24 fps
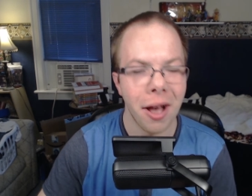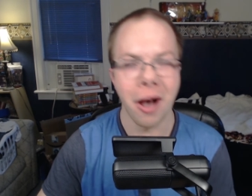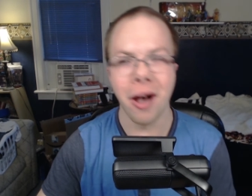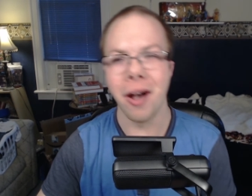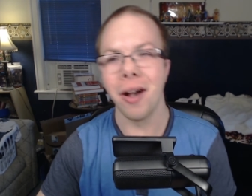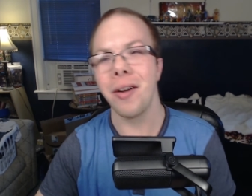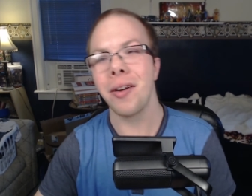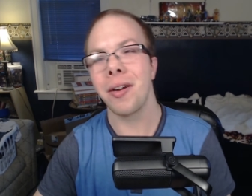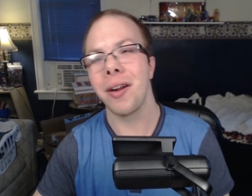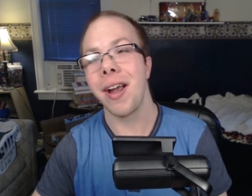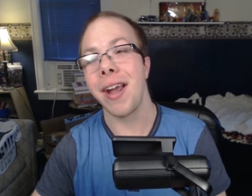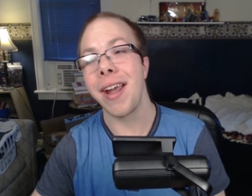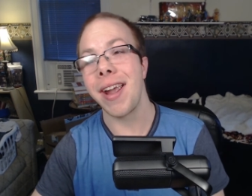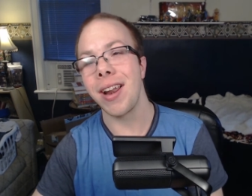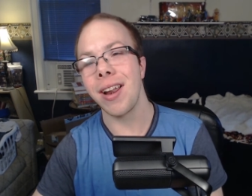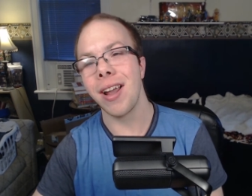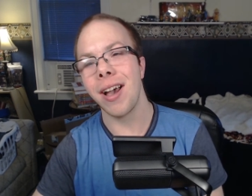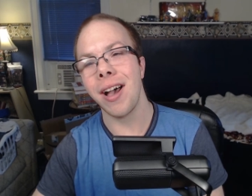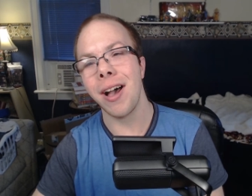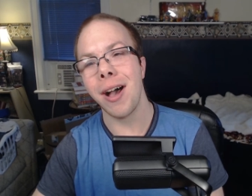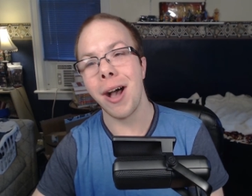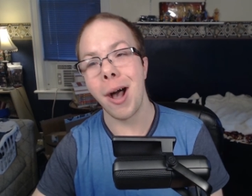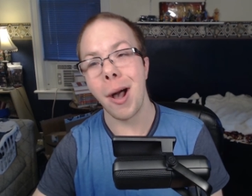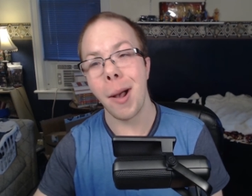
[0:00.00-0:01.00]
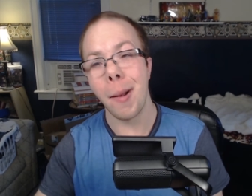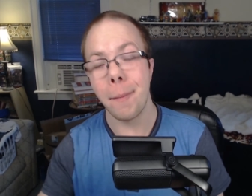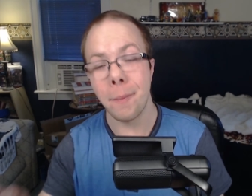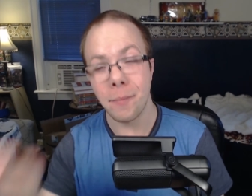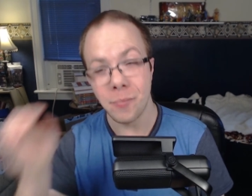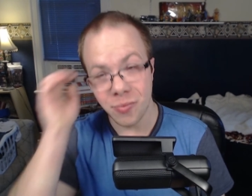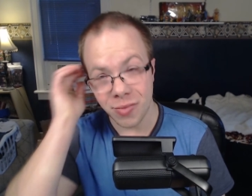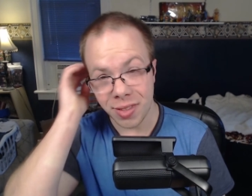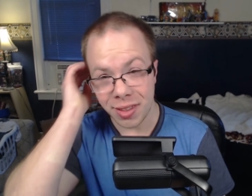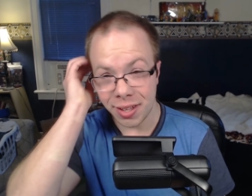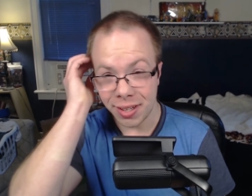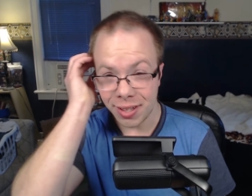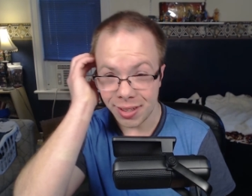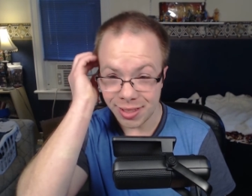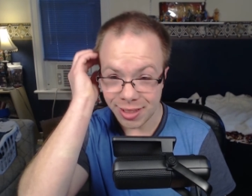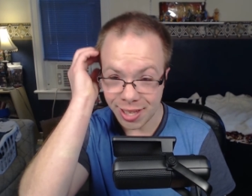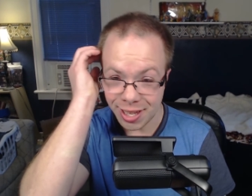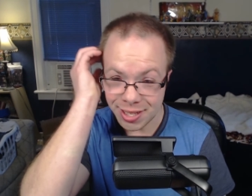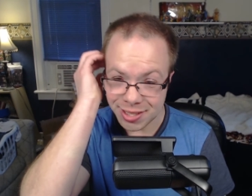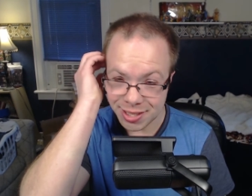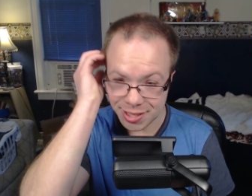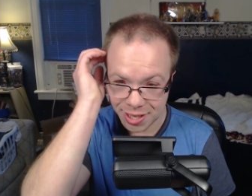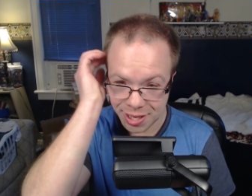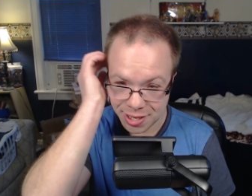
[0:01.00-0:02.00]
All right. Um
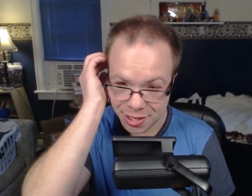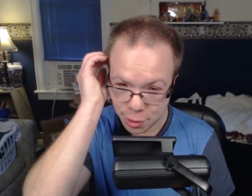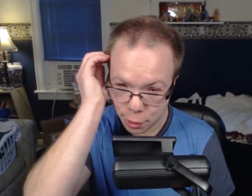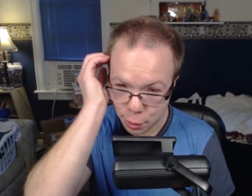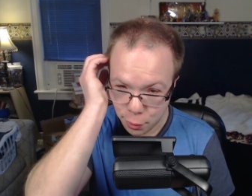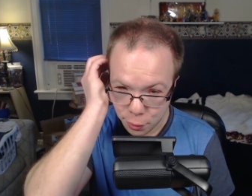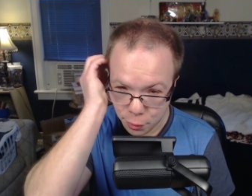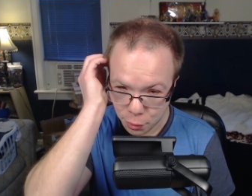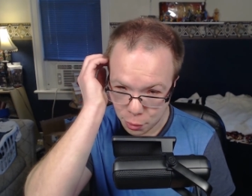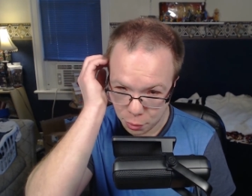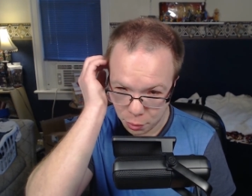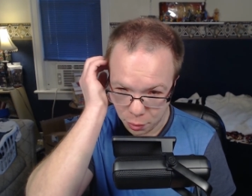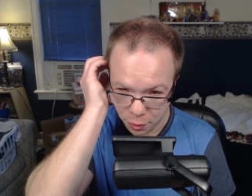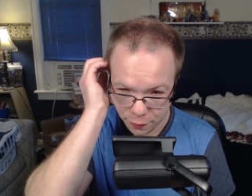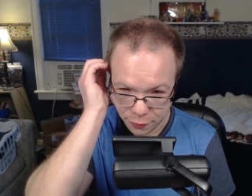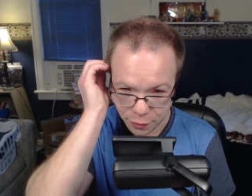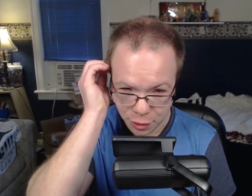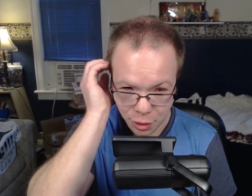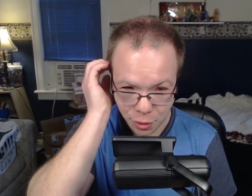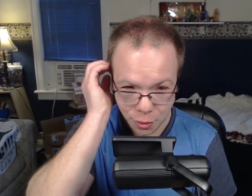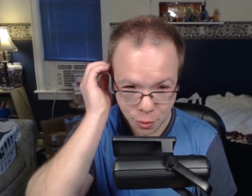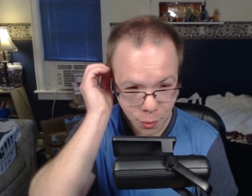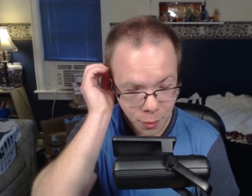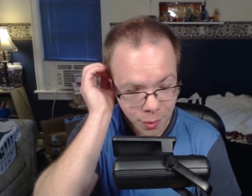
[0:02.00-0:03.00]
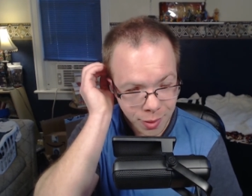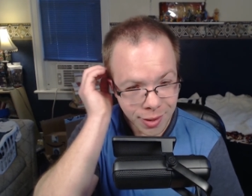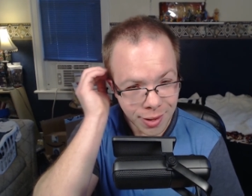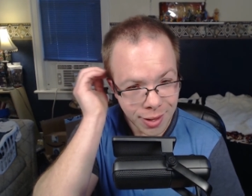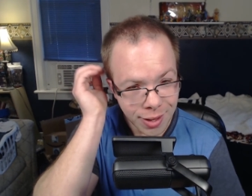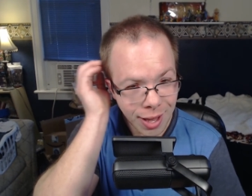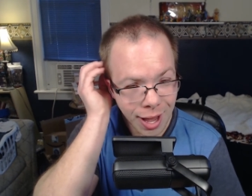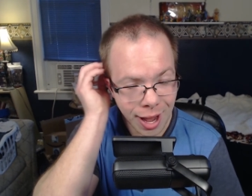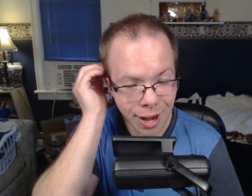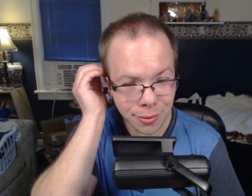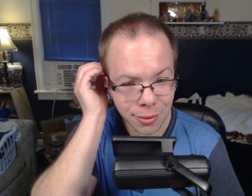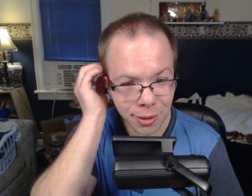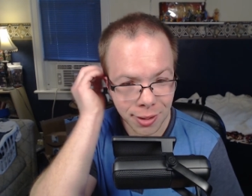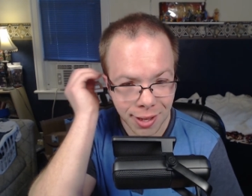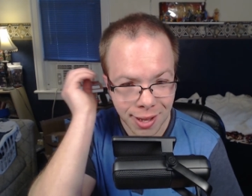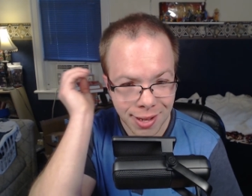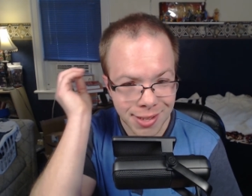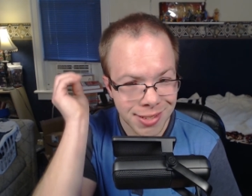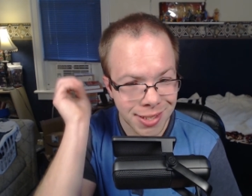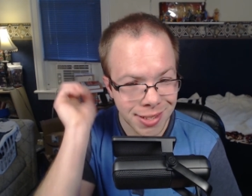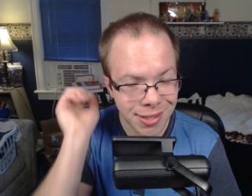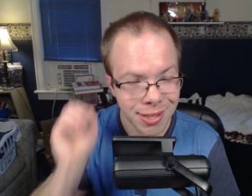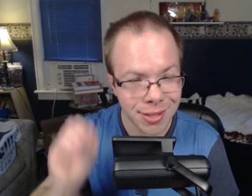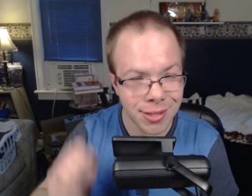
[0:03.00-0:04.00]
let's get to the review. I
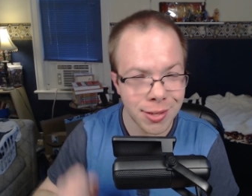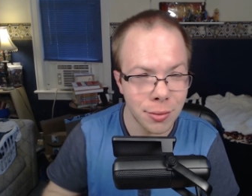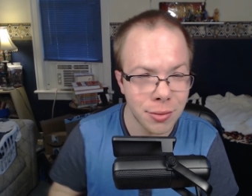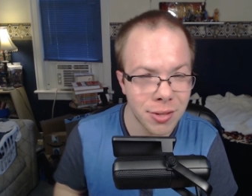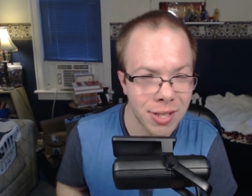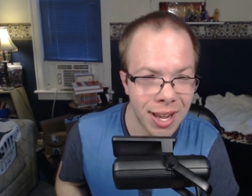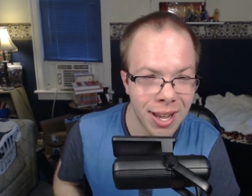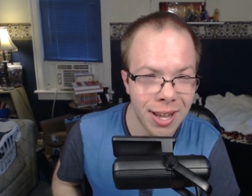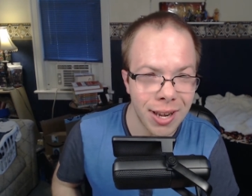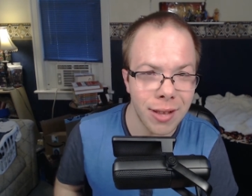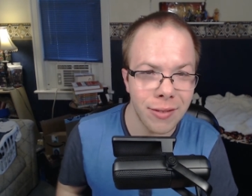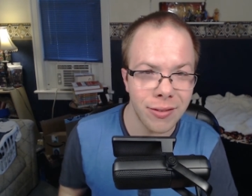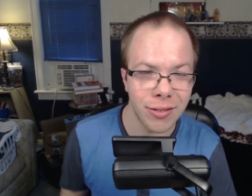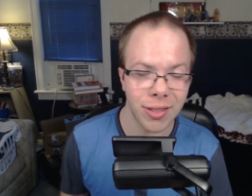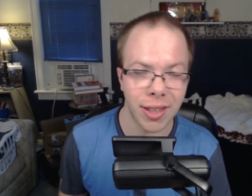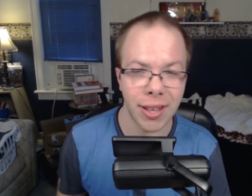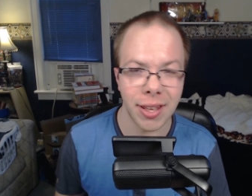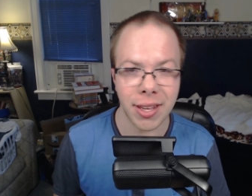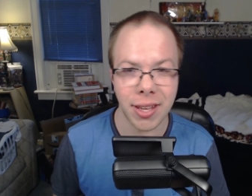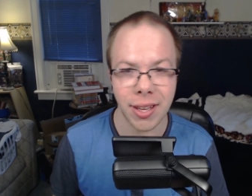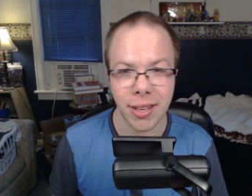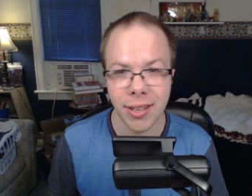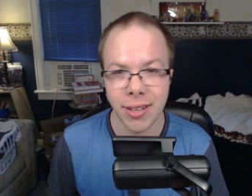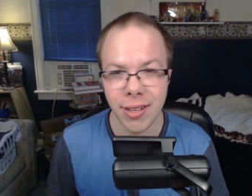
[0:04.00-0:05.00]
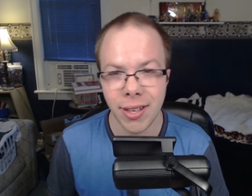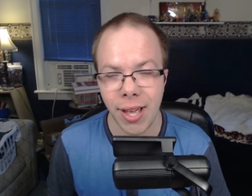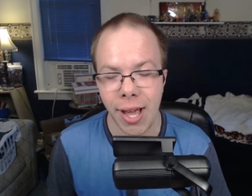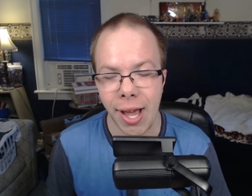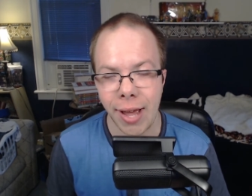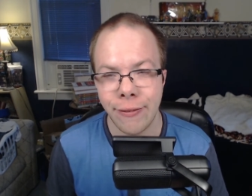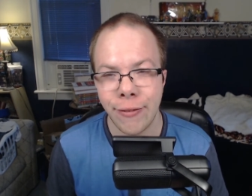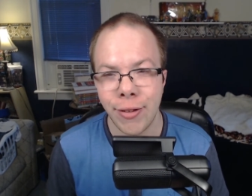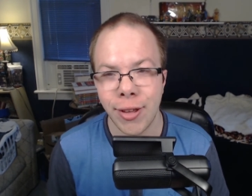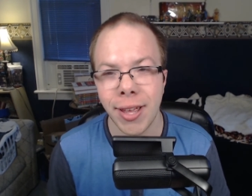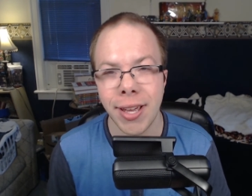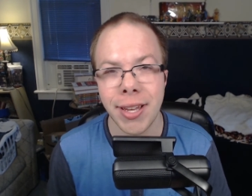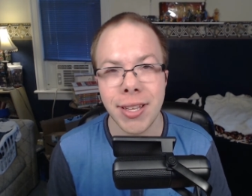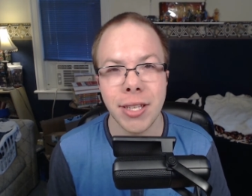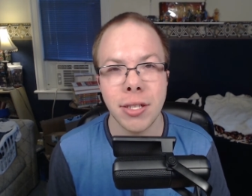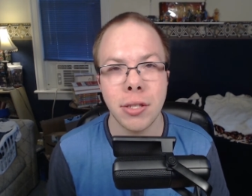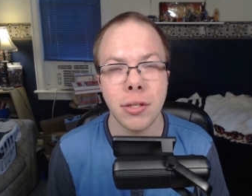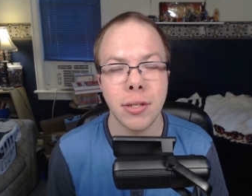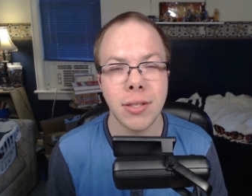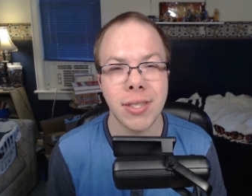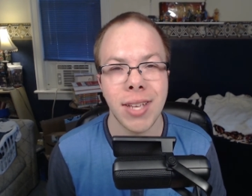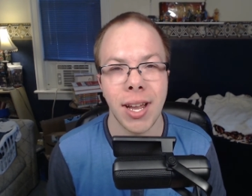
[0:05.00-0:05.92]
realized that this is kind of like I feel like this is